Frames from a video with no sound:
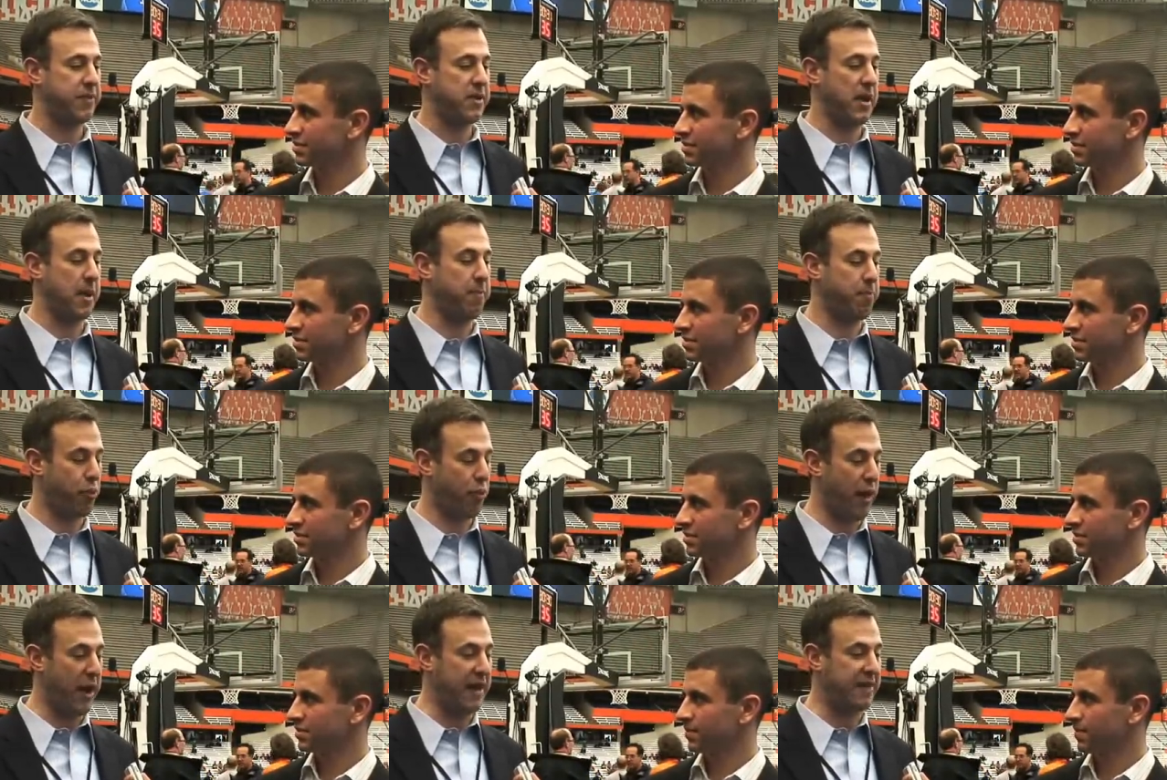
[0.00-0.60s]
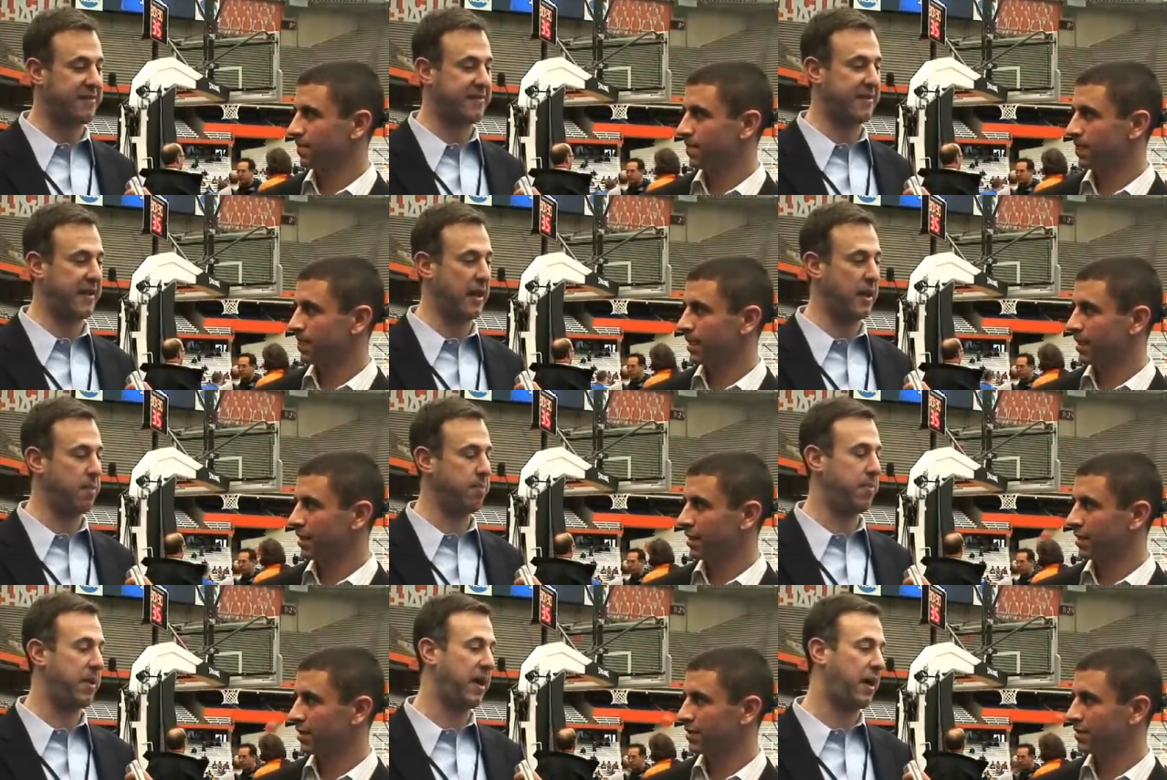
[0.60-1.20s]
Speaker 1: embraced
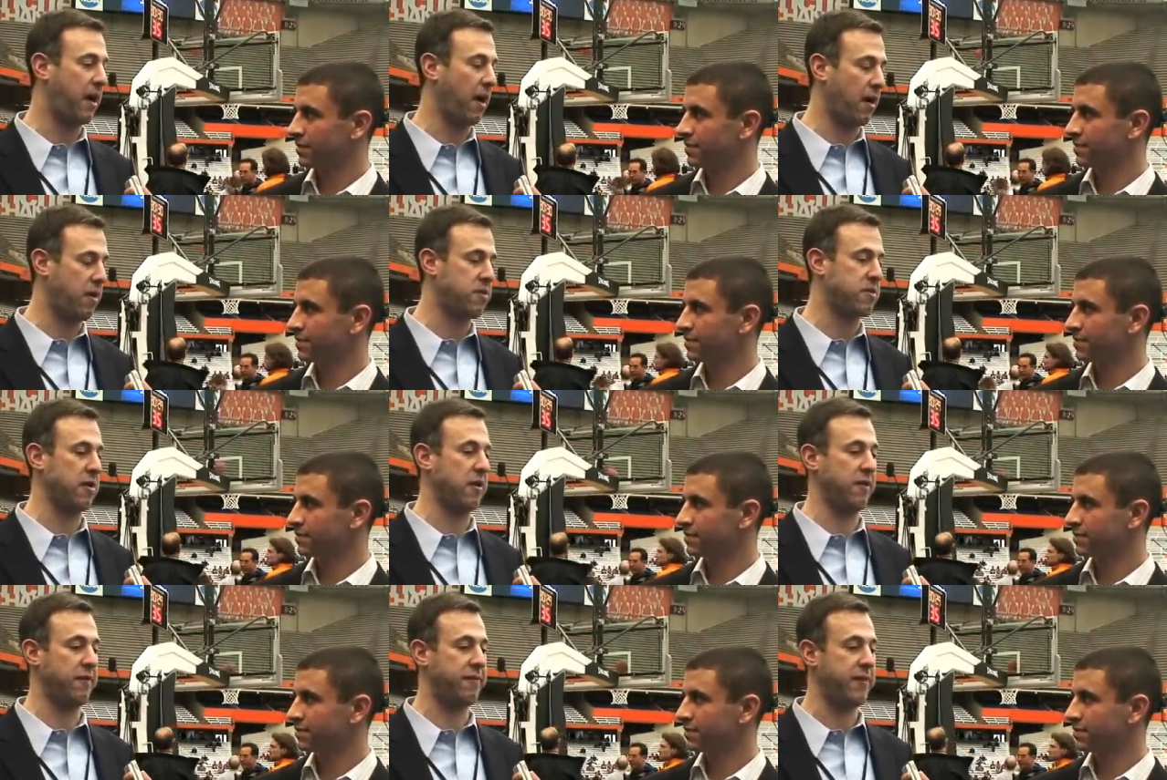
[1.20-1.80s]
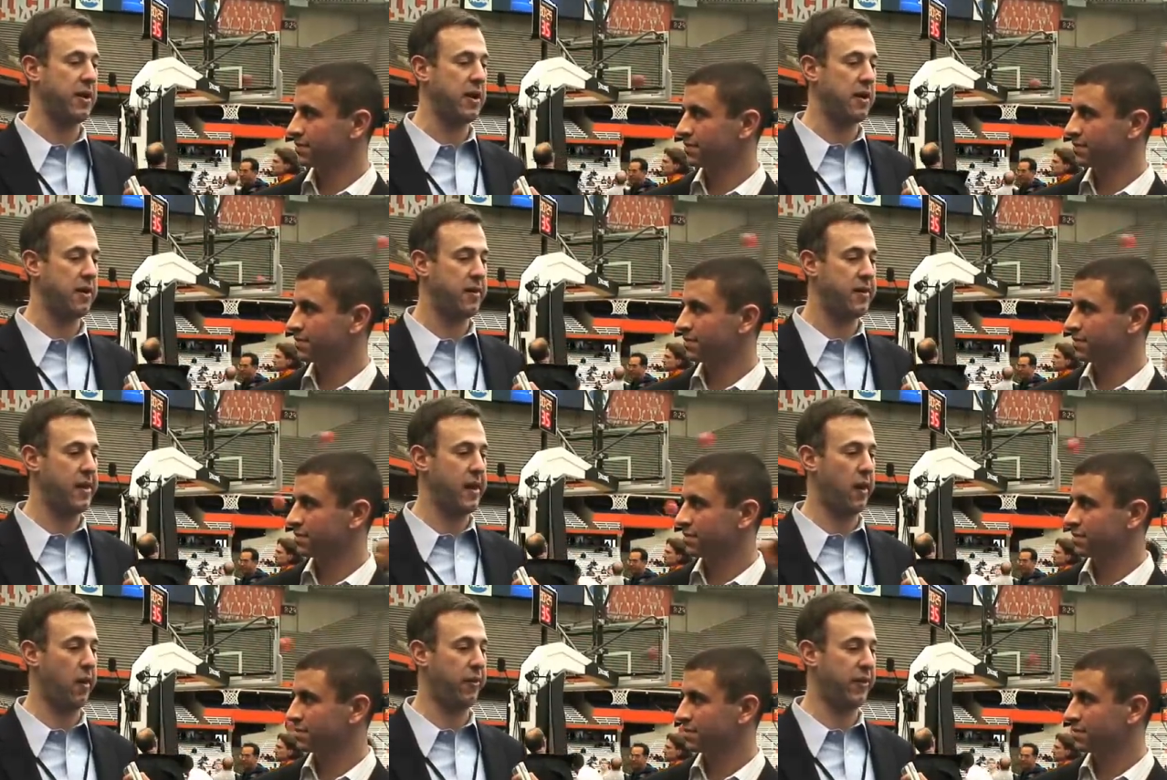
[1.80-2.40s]
it because of
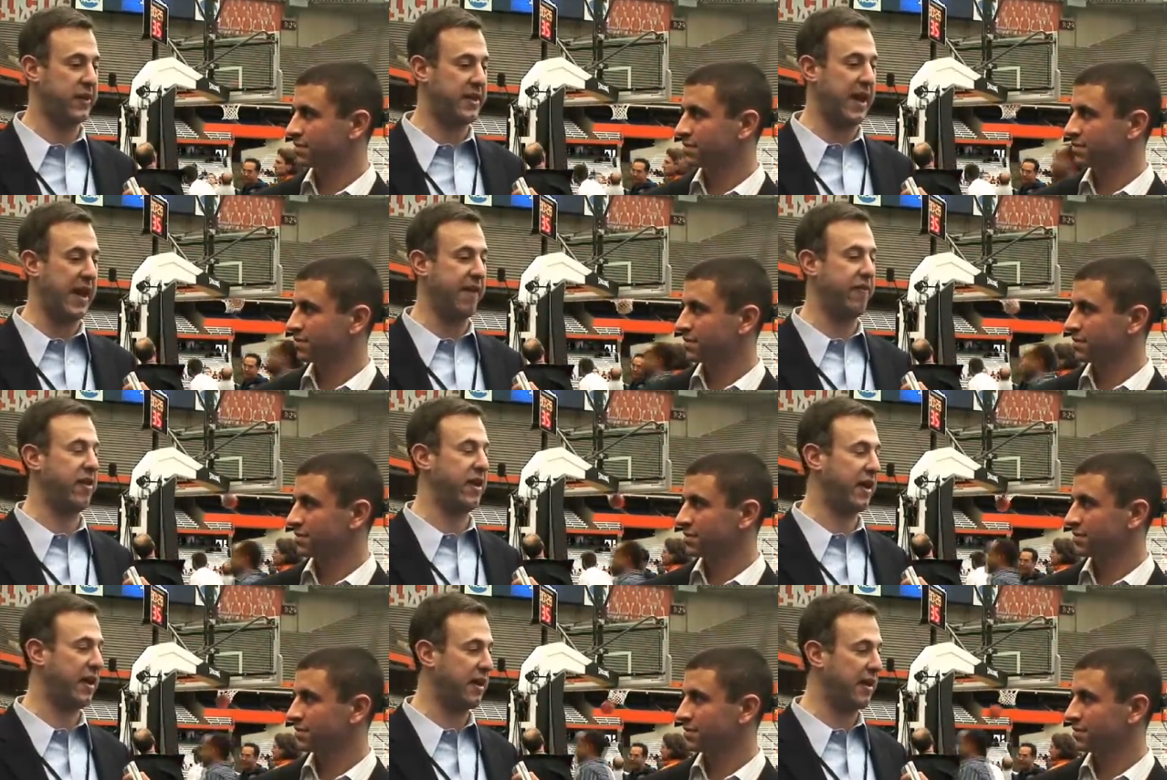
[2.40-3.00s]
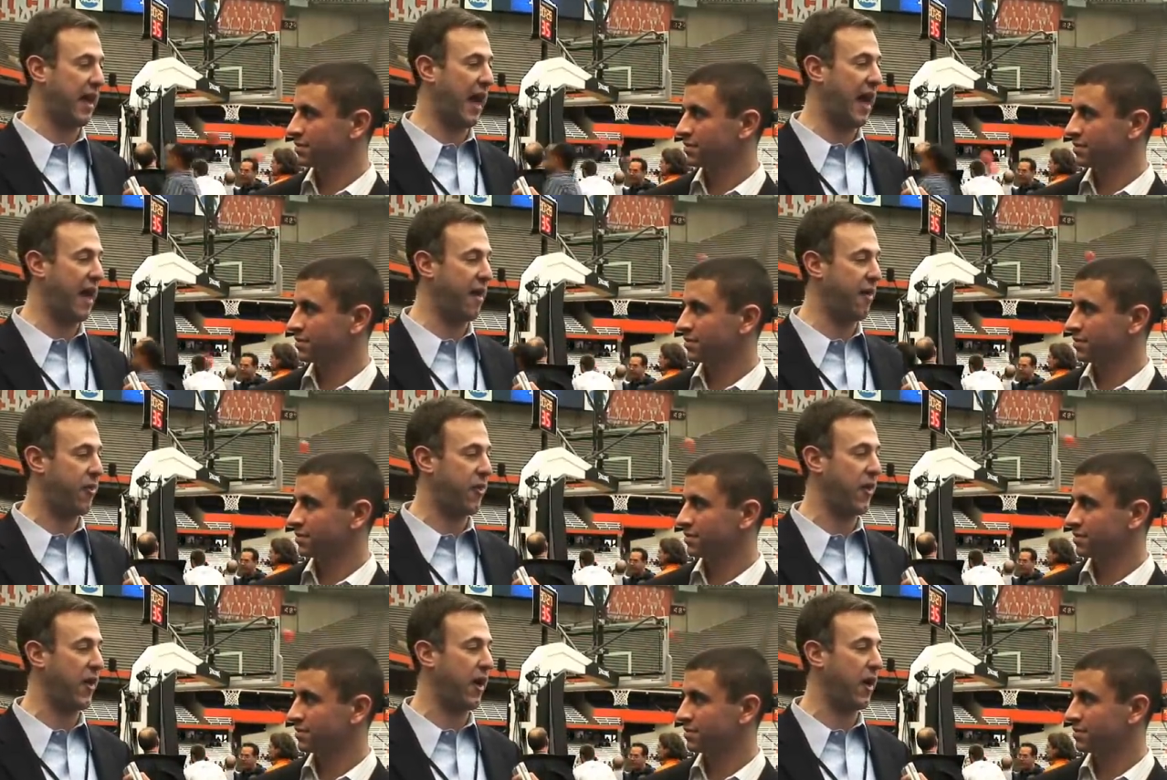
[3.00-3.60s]
you know, the David and
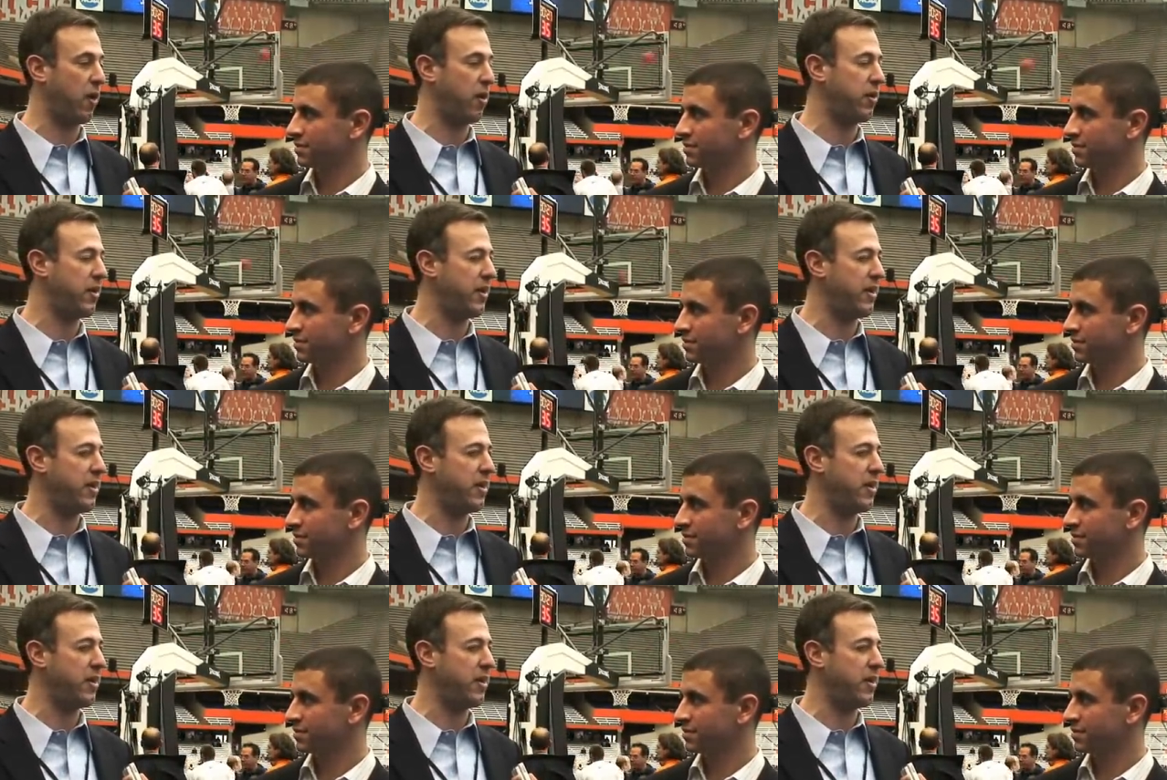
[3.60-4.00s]
Goliath thing.